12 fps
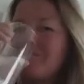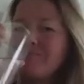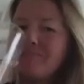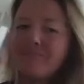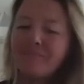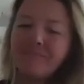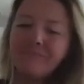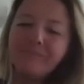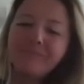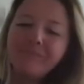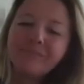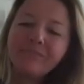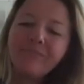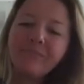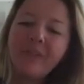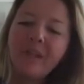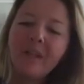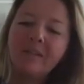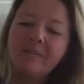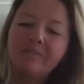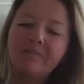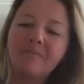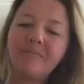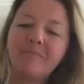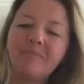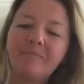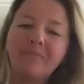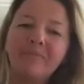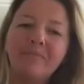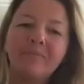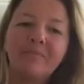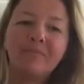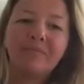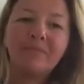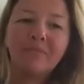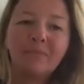No words are spoken by the person on screen.